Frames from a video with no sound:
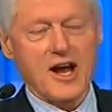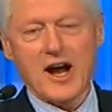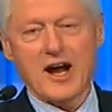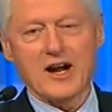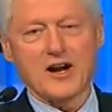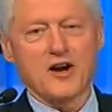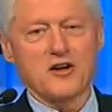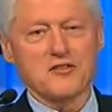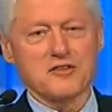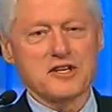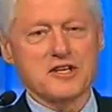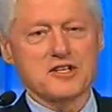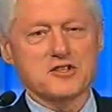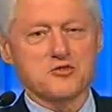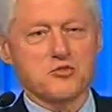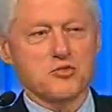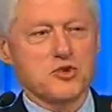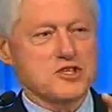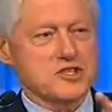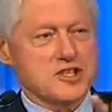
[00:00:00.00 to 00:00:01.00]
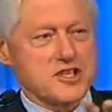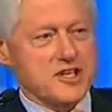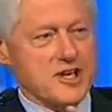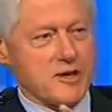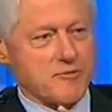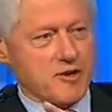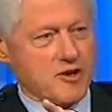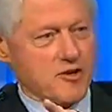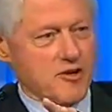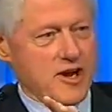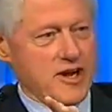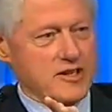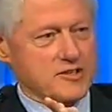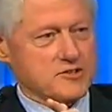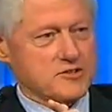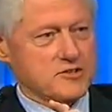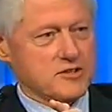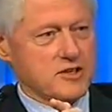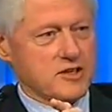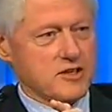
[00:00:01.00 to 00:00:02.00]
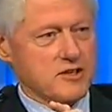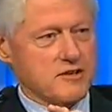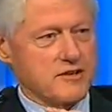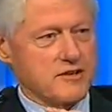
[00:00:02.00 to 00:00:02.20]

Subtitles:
and all these wussy Democrats